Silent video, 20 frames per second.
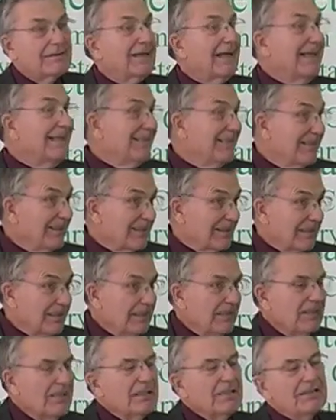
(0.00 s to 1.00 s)

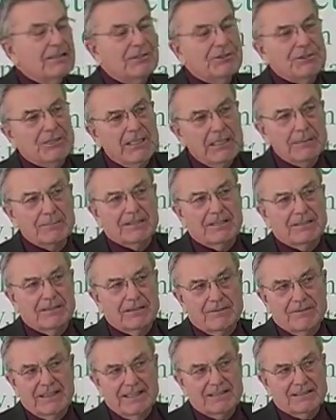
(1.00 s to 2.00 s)
ideally, the chairman
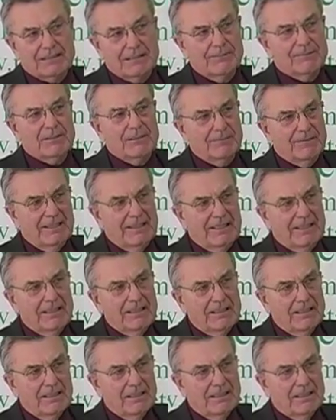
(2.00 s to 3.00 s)
of that
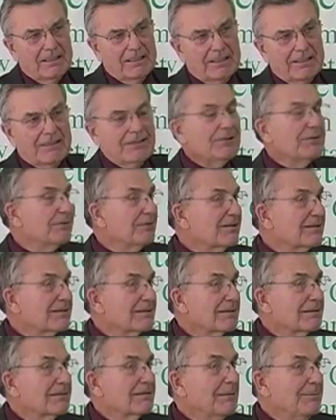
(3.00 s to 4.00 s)
subcommittee introduce
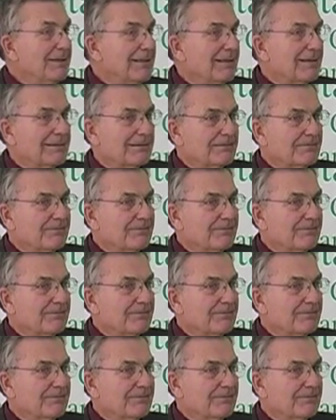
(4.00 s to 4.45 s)
the bill.